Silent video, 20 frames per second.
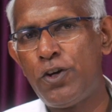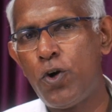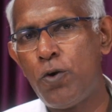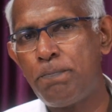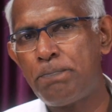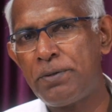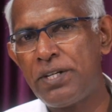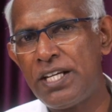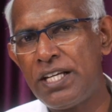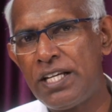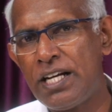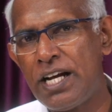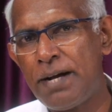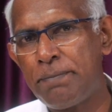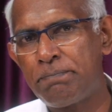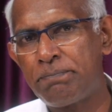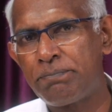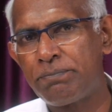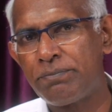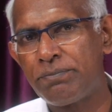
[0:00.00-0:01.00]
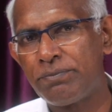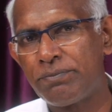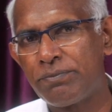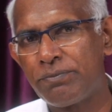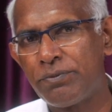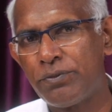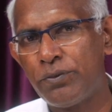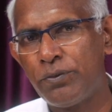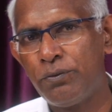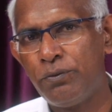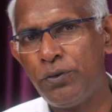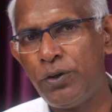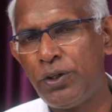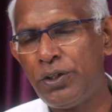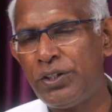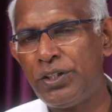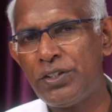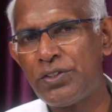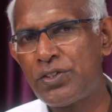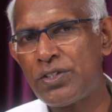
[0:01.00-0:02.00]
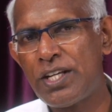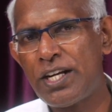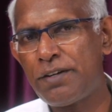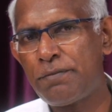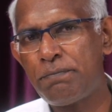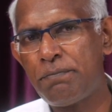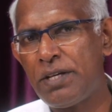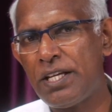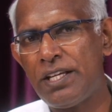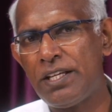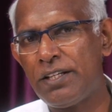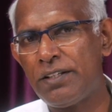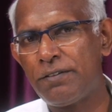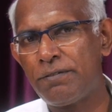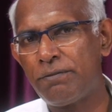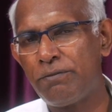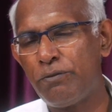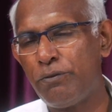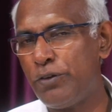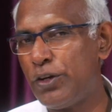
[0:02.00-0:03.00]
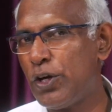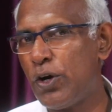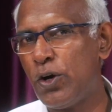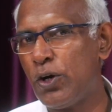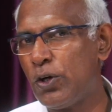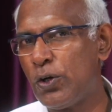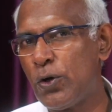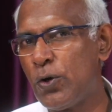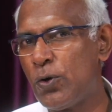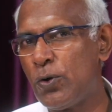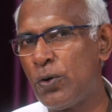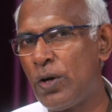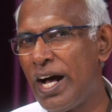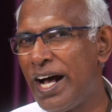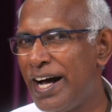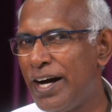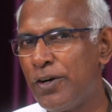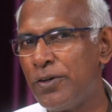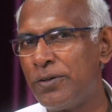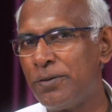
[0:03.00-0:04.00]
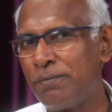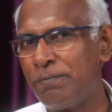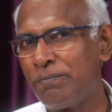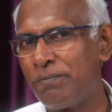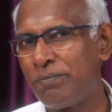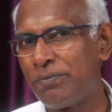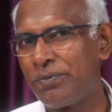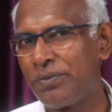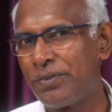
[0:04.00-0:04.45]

opening up. What does that mean? We all know how.